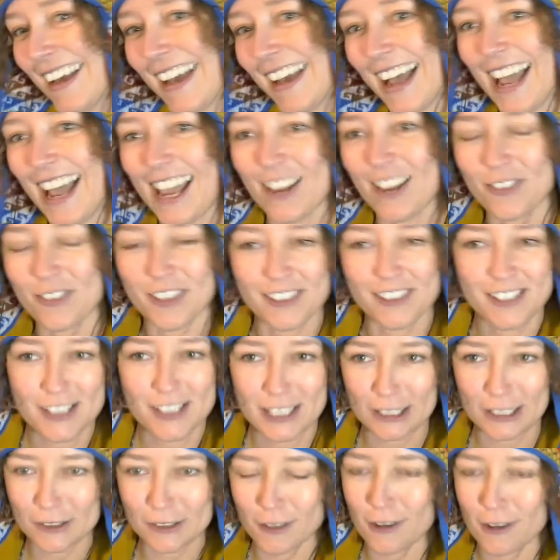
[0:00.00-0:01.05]
I have
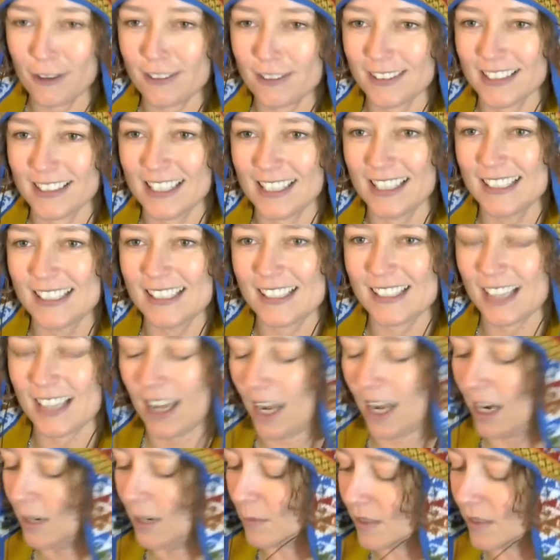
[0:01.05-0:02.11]
considered all things.
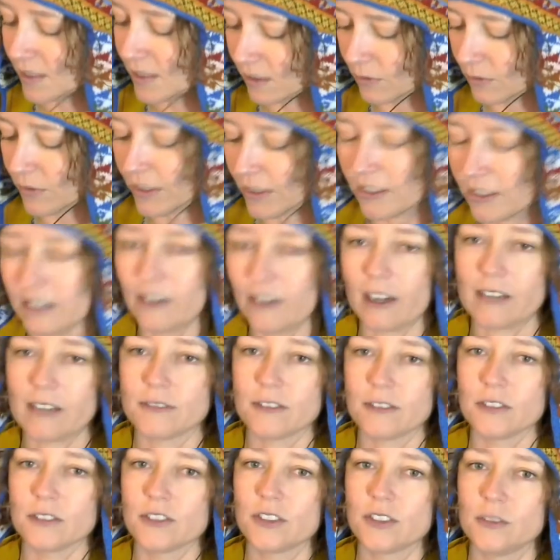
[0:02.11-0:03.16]
I am still very
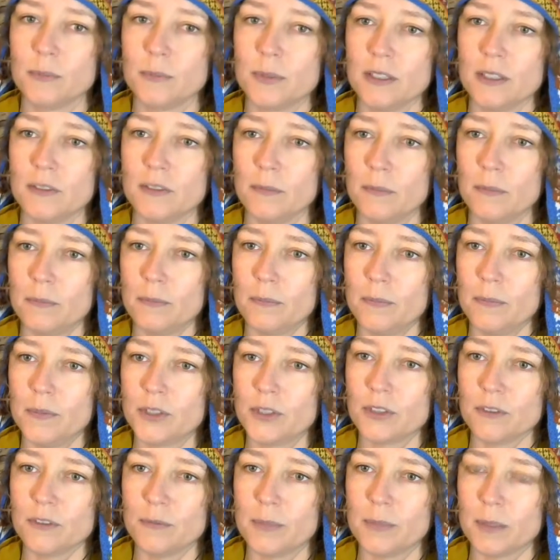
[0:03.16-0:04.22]
grateful to
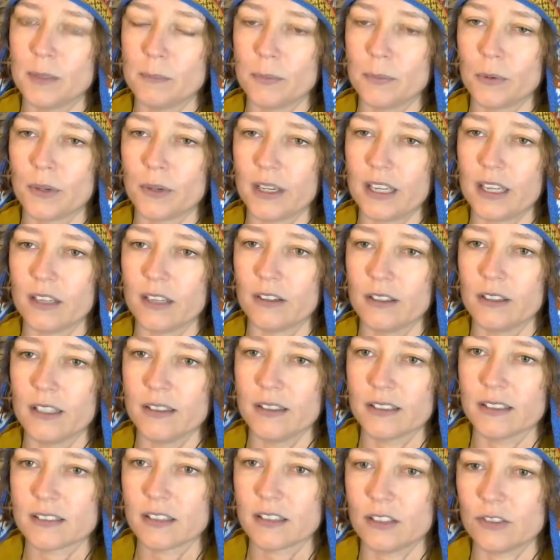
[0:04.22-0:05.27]
have been born here and in
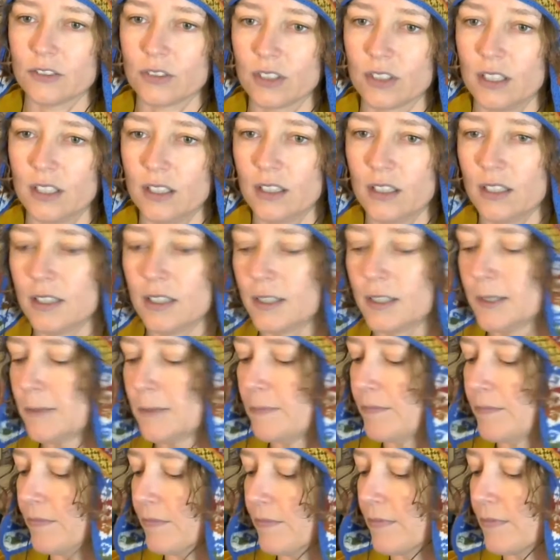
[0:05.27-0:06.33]
this country.
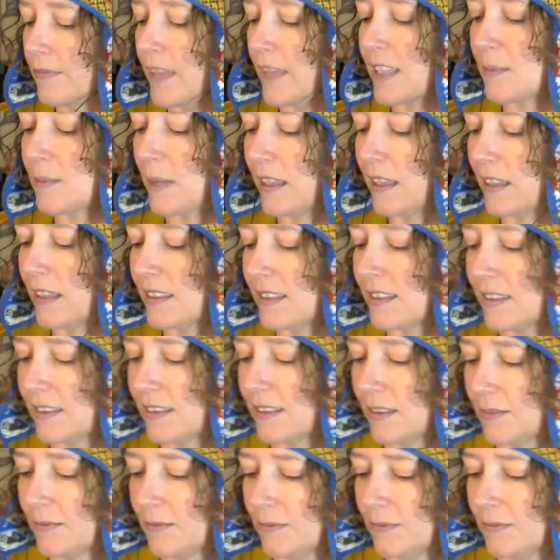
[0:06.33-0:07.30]
That's my list.